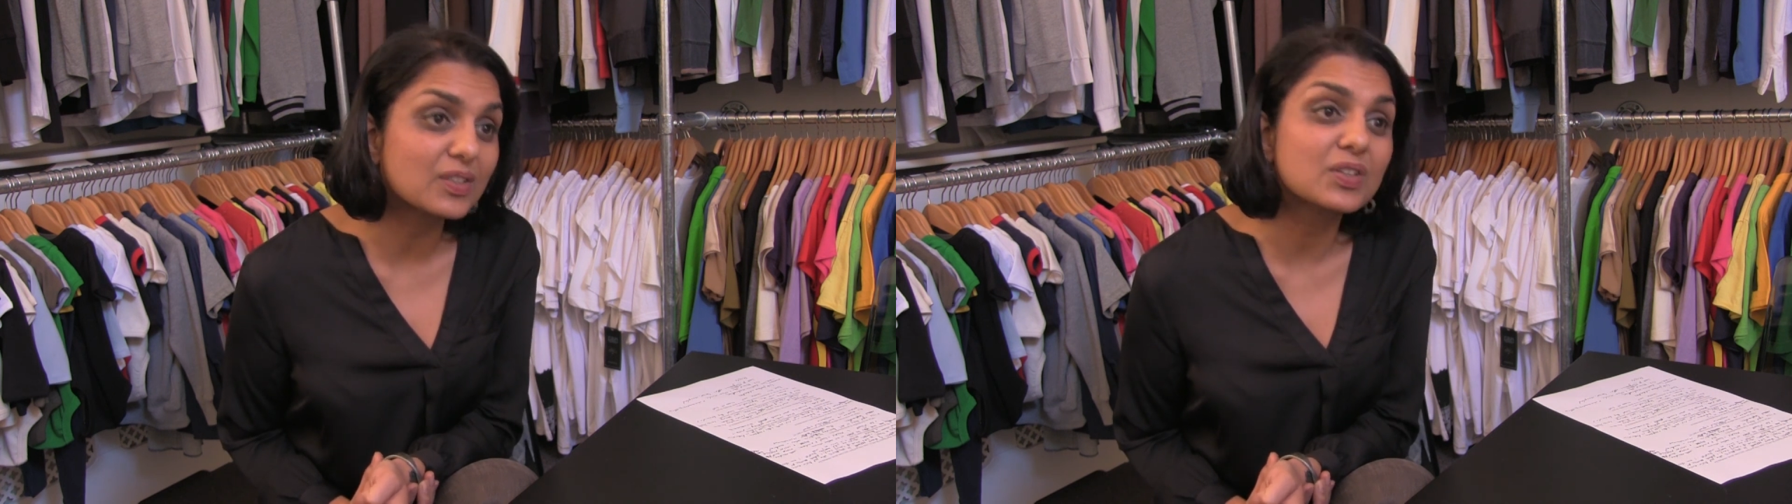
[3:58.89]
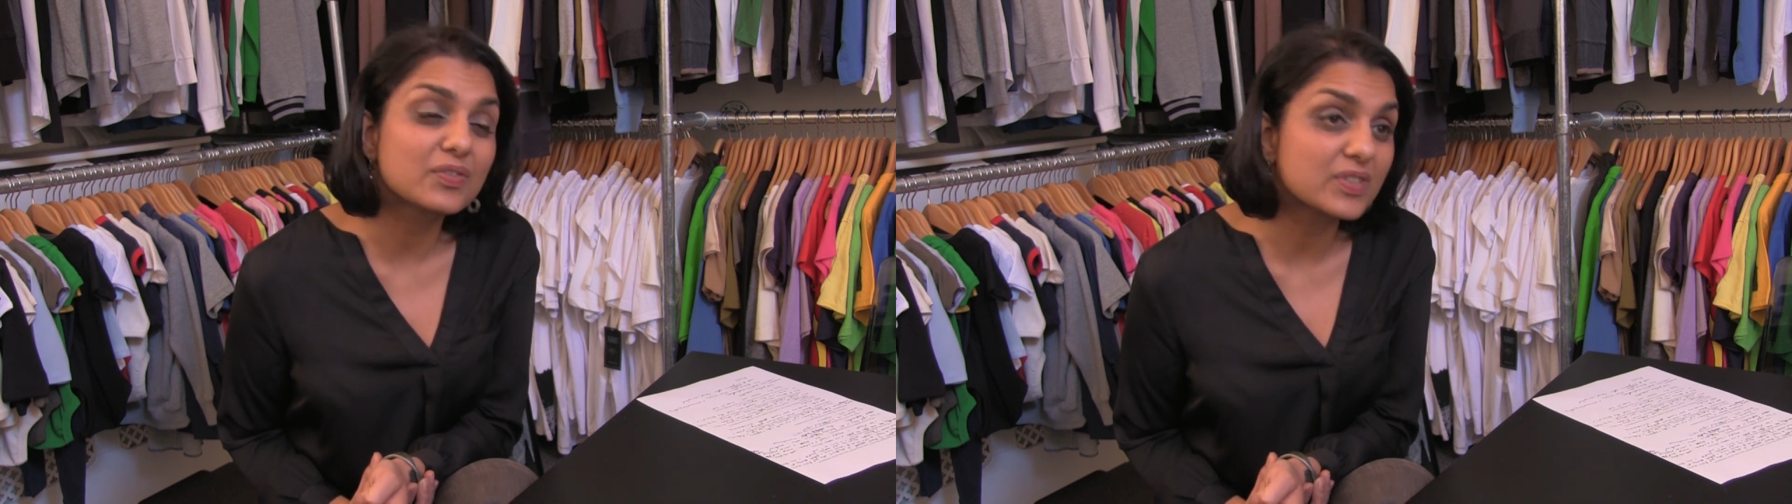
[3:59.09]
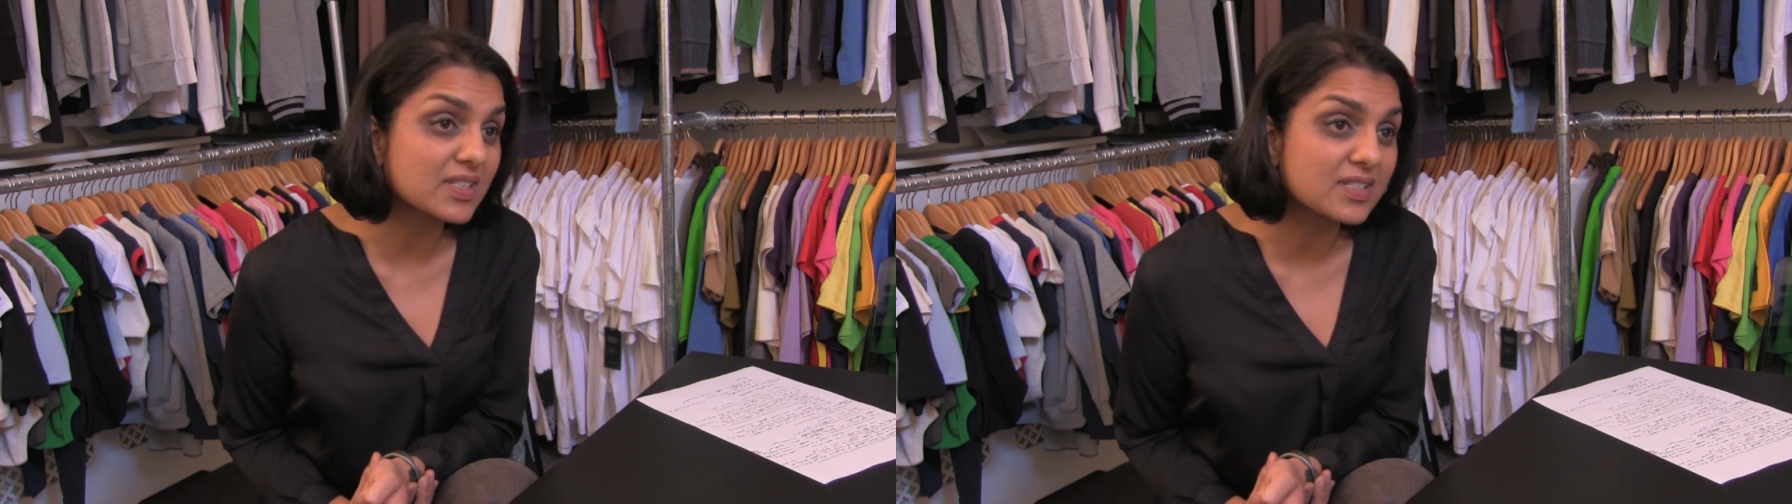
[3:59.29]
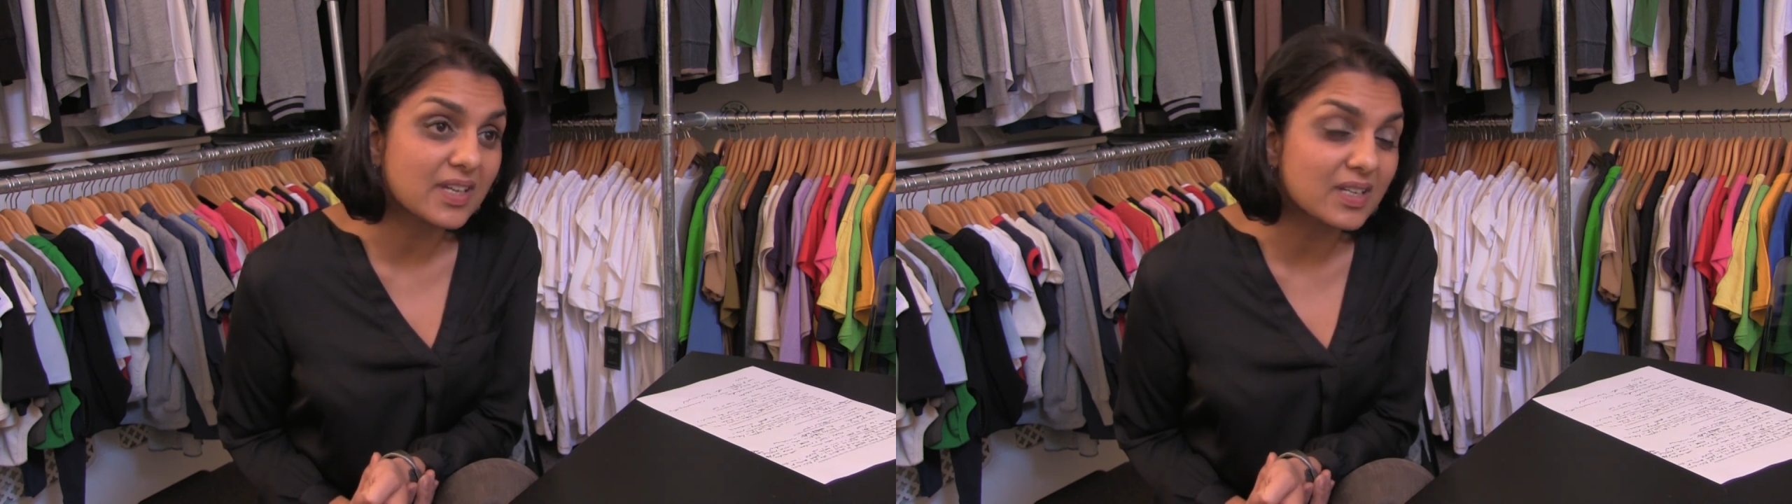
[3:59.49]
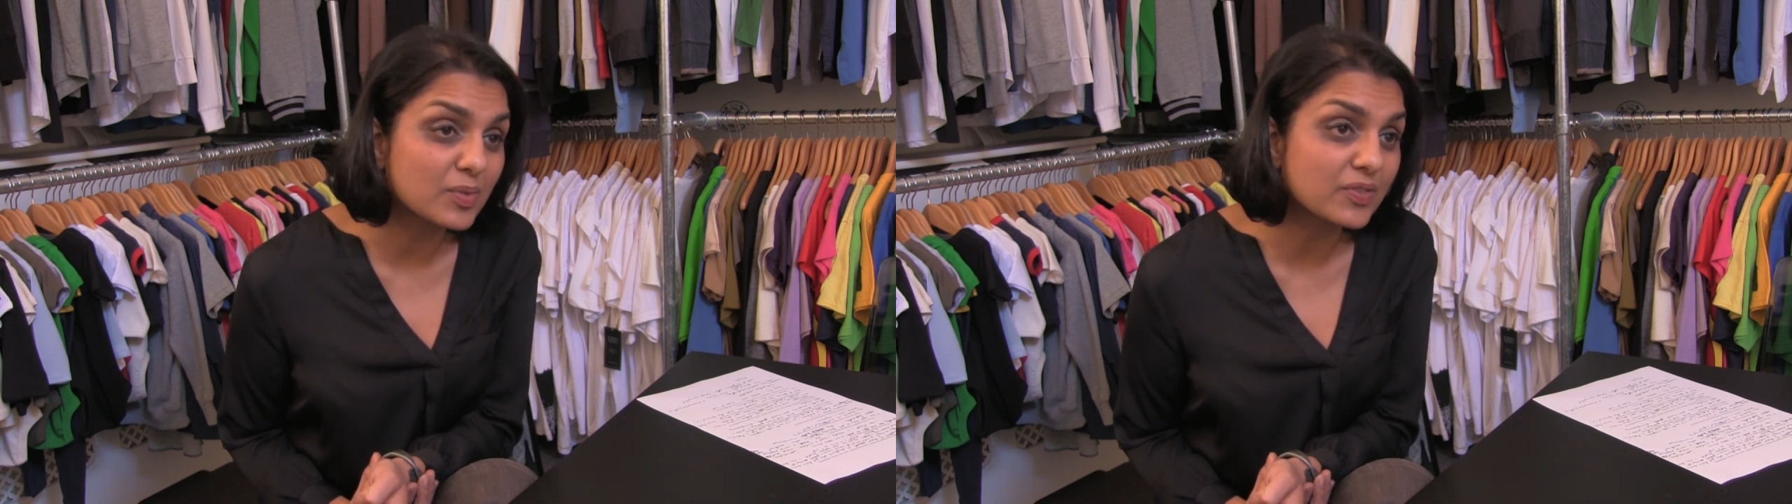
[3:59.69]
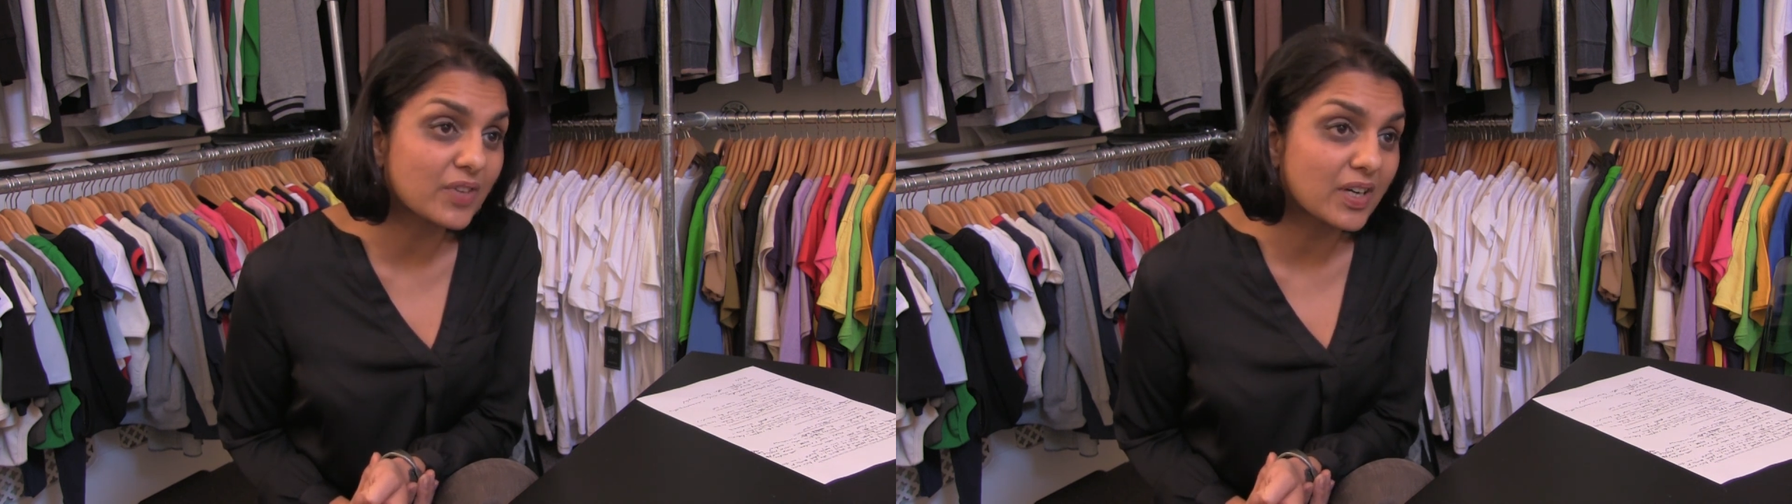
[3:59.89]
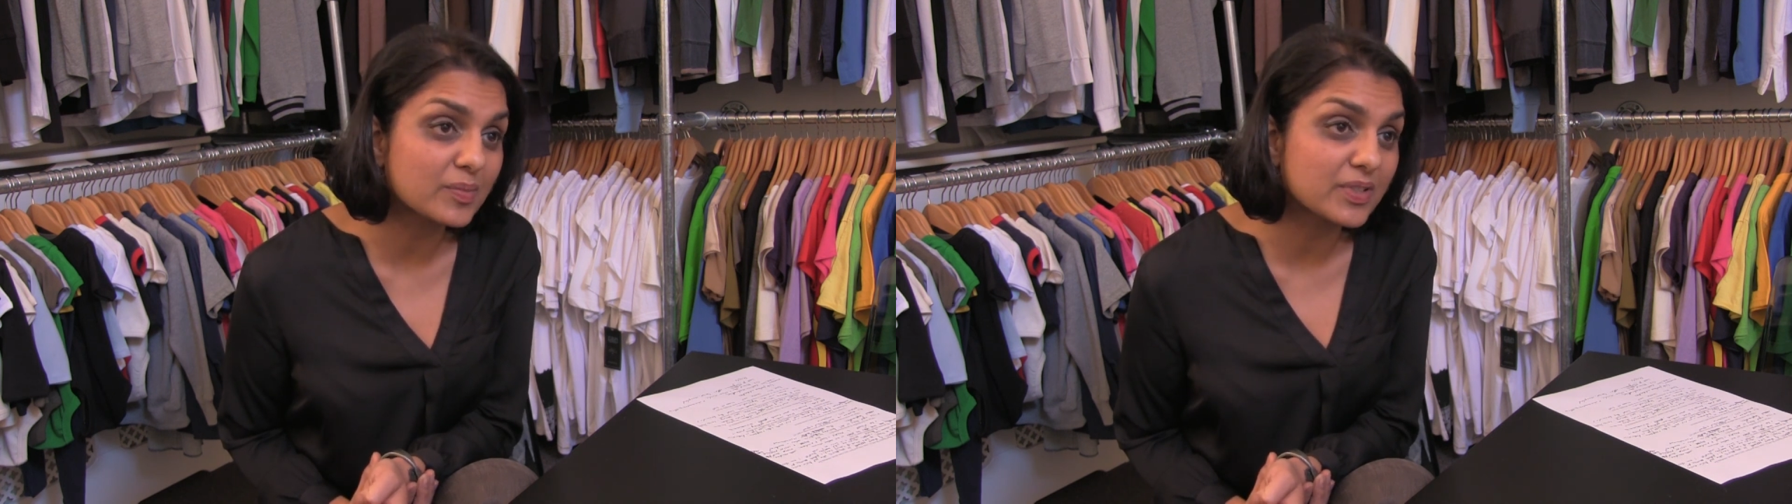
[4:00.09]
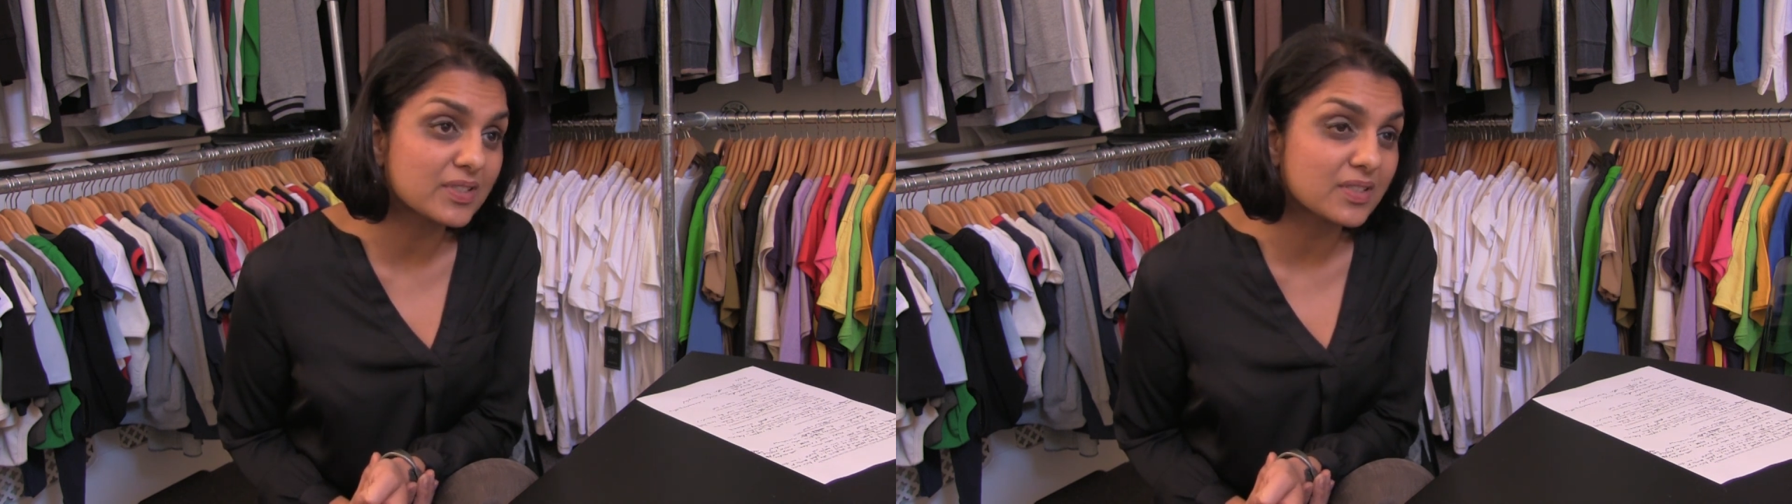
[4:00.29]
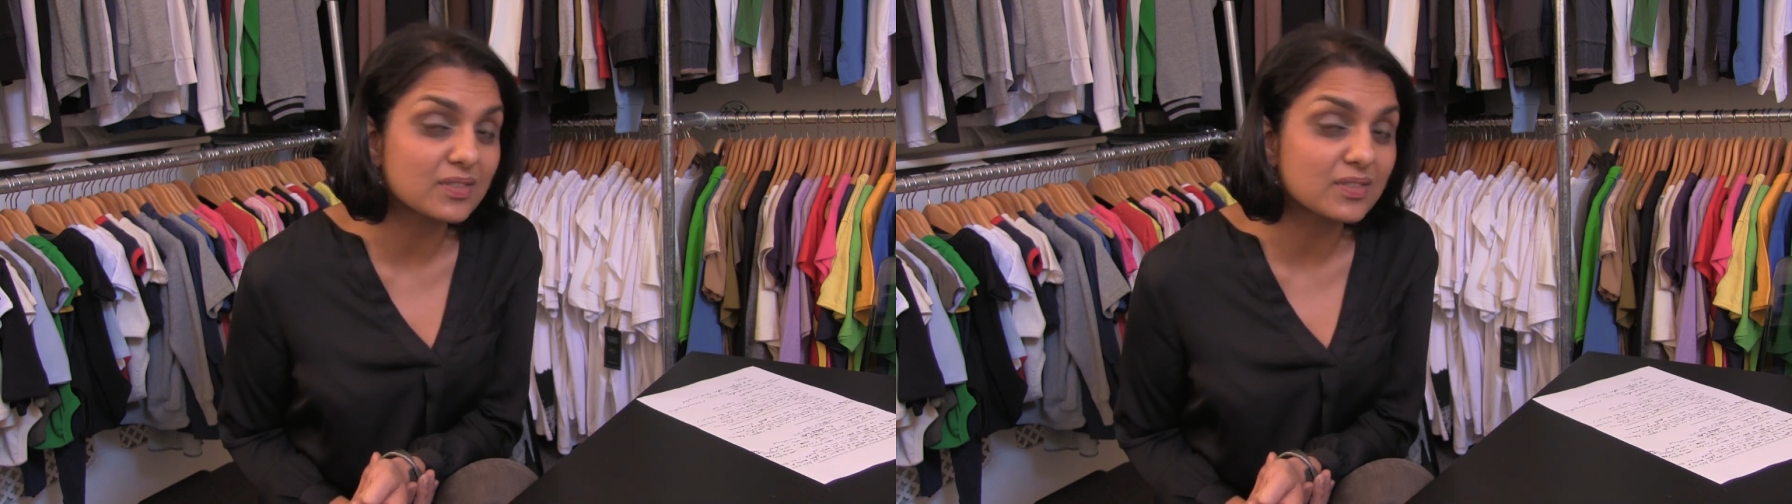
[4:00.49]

look for sustainable fibres,